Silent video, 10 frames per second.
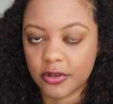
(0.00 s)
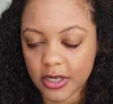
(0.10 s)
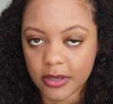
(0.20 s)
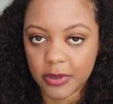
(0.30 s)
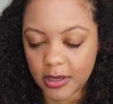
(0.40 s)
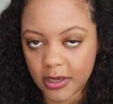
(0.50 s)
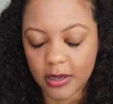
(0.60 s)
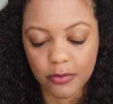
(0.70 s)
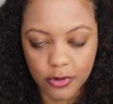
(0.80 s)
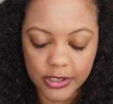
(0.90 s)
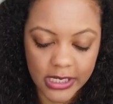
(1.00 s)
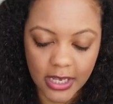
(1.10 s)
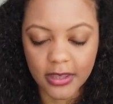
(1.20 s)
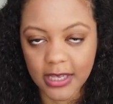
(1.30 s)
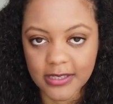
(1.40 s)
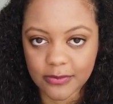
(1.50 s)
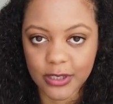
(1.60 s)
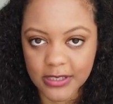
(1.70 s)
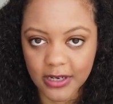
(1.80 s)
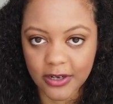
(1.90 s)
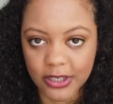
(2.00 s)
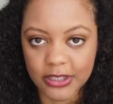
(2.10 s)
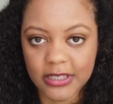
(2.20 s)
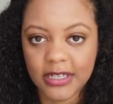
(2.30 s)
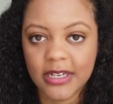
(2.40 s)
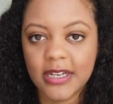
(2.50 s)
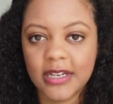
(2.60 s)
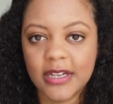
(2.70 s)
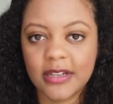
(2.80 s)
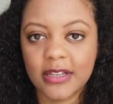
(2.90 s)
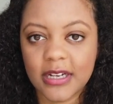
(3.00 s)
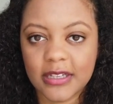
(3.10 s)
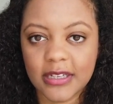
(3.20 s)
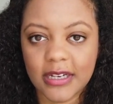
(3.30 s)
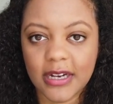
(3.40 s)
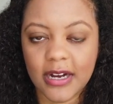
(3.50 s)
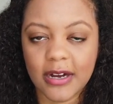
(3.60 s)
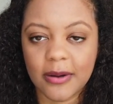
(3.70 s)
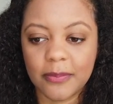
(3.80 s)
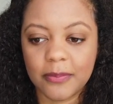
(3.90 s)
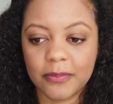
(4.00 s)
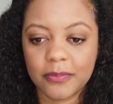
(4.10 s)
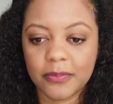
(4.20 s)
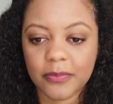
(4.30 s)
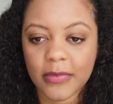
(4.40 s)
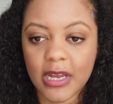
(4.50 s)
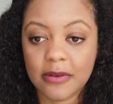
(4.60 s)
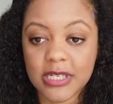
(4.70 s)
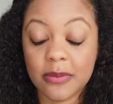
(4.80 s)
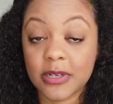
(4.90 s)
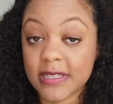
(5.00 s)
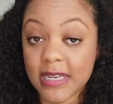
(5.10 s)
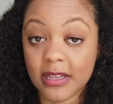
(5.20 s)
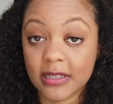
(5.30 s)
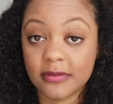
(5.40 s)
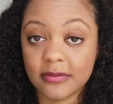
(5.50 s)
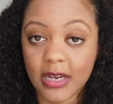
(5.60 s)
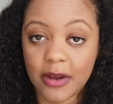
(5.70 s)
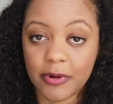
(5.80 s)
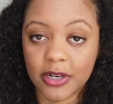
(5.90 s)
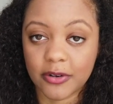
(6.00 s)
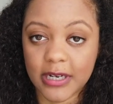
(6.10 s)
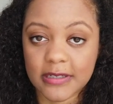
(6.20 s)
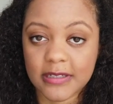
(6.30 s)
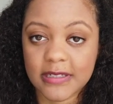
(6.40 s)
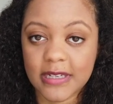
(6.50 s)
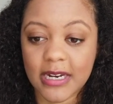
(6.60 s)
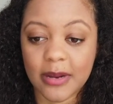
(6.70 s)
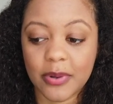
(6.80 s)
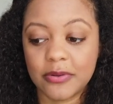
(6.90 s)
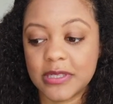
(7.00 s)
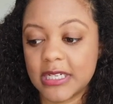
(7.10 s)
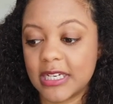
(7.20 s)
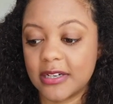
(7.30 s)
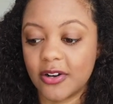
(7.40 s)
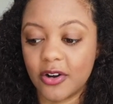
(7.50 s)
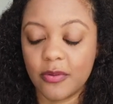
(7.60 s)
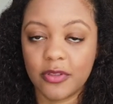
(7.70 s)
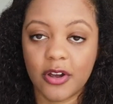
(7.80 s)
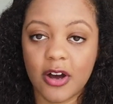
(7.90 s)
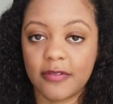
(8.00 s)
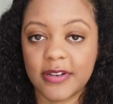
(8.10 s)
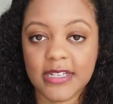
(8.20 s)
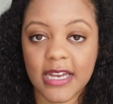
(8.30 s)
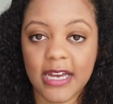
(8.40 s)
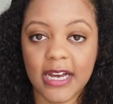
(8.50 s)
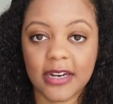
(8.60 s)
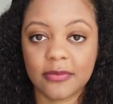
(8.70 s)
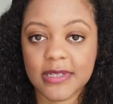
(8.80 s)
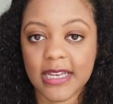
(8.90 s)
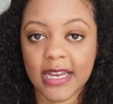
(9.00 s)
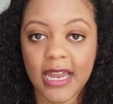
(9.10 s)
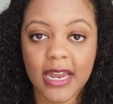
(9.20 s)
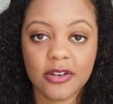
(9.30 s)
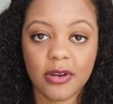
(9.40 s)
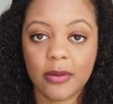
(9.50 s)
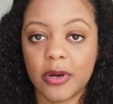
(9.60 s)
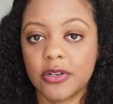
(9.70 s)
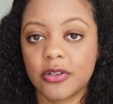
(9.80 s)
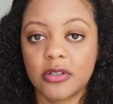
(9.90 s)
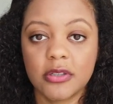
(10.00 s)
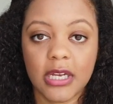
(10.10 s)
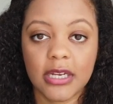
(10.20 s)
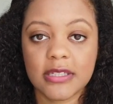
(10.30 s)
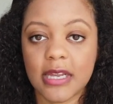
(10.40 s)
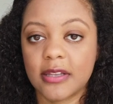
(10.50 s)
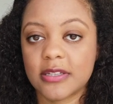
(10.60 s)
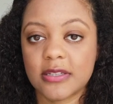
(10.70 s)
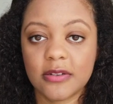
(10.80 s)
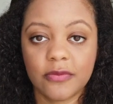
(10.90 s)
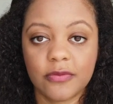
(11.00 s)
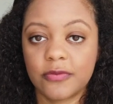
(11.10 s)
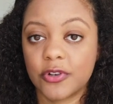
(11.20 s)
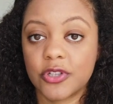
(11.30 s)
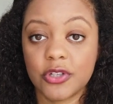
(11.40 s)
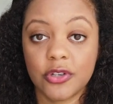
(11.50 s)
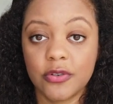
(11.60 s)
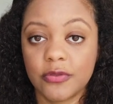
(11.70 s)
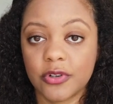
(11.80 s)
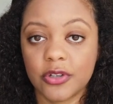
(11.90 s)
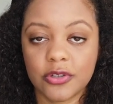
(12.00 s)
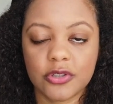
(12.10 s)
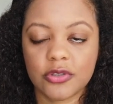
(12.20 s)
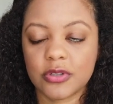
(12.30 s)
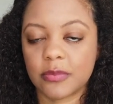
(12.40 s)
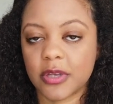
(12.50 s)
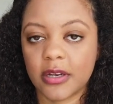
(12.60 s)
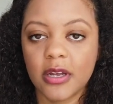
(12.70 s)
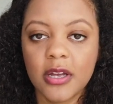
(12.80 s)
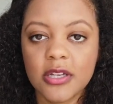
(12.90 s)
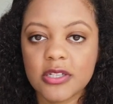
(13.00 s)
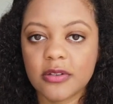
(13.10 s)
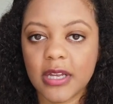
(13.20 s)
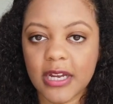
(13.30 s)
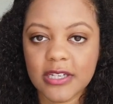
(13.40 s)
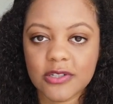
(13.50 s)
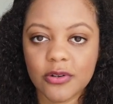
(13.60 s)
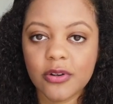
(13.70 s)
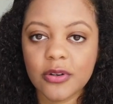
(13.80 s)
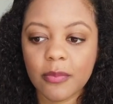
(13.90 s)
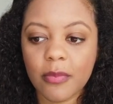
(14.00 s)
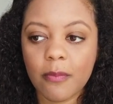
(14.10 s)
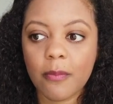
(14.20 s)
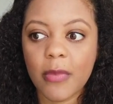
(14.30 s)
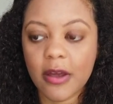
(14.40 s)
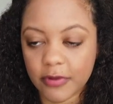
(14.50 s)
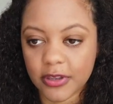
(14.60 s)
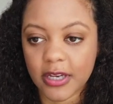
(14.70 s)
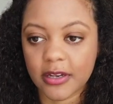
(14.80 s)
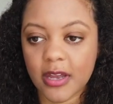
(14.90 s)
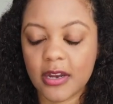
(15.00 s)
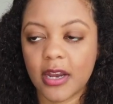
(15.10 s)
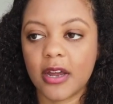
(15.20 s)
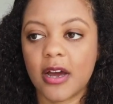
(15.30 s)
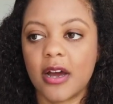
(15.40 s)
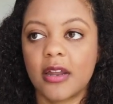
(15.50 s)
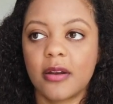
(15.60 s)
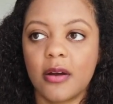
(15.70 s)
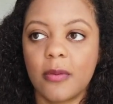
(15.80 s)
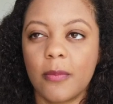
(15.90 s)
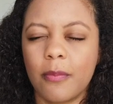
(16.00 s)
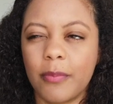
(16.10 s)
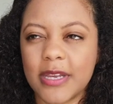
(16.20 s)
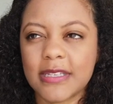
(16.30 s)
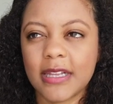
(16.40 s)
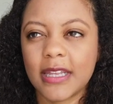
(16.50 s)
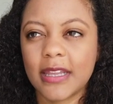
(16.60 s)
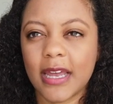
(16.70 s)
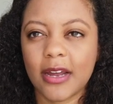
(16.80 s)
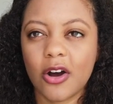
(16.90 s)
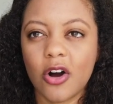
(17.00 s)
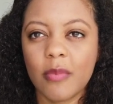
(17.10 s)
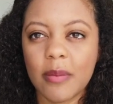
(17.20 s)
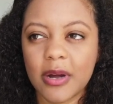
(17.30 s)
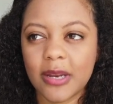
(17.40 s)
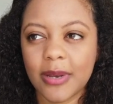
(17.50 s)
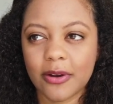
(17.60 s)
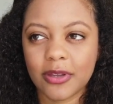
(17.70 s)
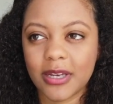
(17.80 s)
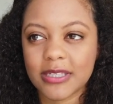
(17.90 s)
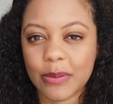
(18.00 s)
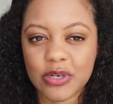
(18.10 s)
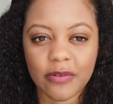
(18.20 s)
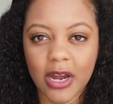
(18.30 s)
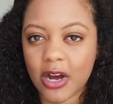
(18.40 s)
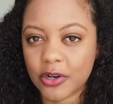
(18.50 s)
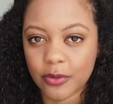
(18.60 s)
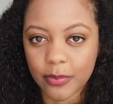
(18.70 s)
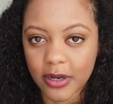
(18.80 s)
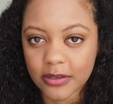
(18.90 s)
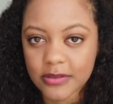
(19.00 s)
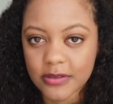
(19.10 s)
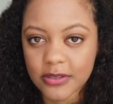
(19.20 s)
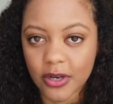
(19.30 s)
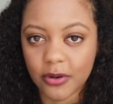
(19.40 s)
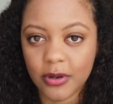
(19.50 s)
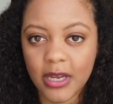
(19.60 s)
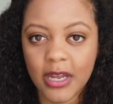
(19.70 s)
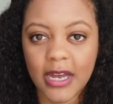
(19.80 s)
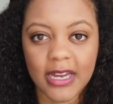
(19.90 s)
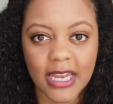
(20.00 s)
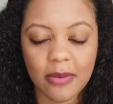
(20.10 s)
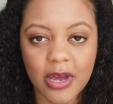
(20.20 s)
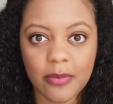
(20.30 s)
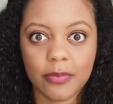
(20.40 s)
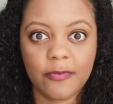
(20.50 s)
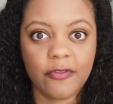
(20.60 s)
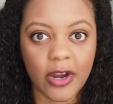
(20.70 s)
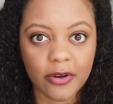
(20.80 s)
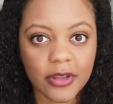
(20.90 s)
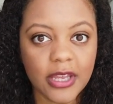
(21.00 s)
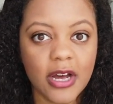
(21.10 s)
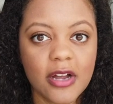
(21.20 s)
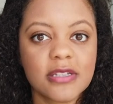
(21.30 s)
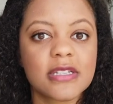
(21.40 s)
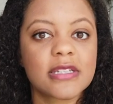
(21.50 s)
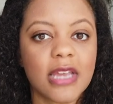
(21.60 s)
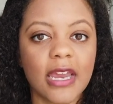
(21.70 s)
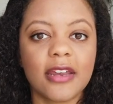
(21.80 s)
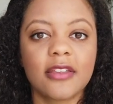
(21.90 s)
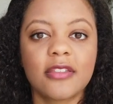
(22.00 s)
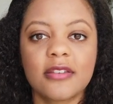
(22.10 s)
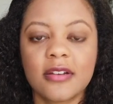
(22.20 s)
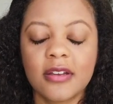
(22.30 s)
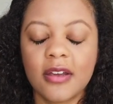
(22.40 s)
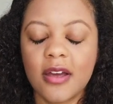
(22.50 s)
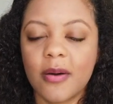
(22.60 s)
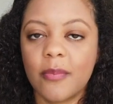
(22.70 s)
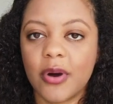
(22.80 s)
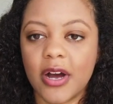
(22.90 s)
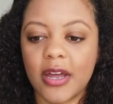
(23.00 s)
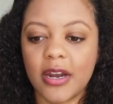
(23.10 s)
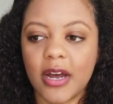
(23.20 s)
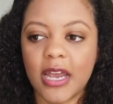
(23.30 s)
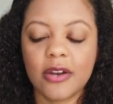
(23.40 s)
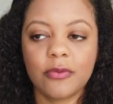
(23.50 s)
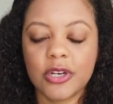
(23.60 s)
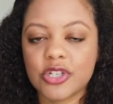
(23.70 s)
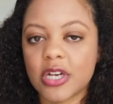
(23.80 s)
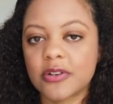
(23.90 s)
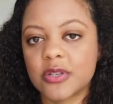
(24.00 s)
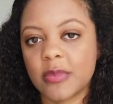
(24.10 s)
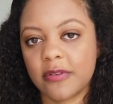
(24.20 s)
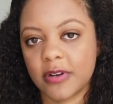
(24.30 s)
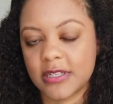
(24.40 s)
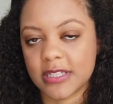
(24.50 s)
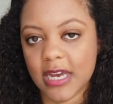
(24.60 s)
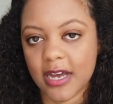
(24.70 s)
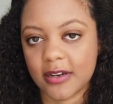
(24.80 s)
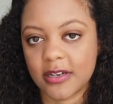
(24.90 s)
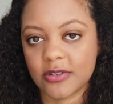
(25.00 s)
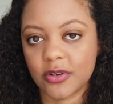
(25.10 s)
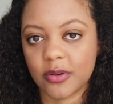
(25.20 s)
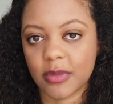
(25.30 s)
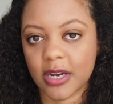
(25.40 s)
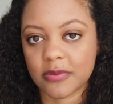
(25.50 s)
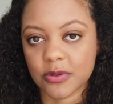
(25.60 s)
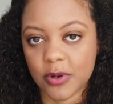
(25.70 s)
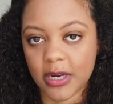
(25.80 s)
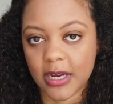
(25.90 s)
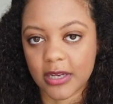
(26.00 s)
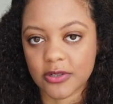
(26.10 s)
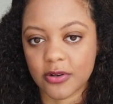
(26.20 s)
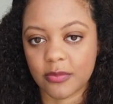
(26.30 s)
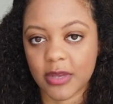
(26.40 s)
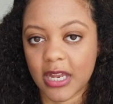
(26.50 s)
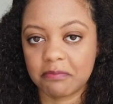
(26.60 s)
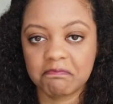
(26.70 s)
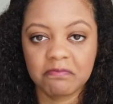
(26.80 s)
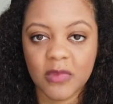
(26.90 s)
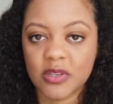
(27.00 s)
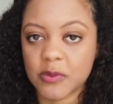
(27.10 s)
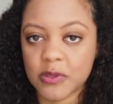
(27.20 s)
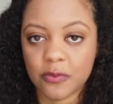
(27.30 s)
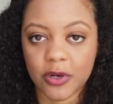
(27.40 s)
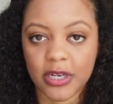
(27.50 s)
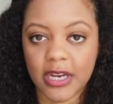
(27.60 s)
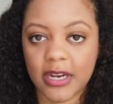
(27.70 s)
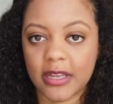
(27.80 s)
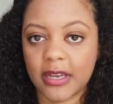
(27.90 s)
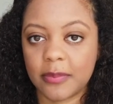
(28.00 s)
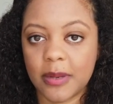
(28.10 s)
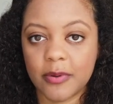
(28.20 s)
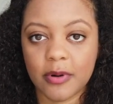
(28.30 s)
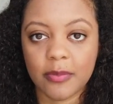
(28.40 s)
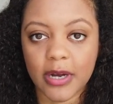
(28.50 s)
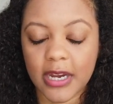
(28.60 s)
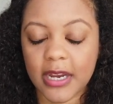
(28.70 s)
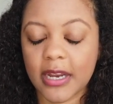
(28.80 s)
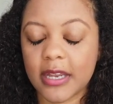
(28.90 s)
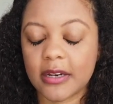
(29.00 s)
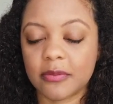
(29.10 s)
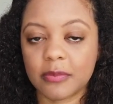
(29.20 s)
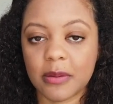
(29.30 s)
you're gonna be in more debt. That's what's gonna hurt. Luckily, I was able to sell it. I went on Craigslist and I posted all of the coffees I had and was like, hey, doing a bundle, like sell this to you for 2 something. So like I sold everything and I got basically like all my money back with the exception of like $100. So I came out fairly unscathed, but I had reached out to my friend's dad and told him that I was quitting and told him that this wasn't working, like people weren't buying, and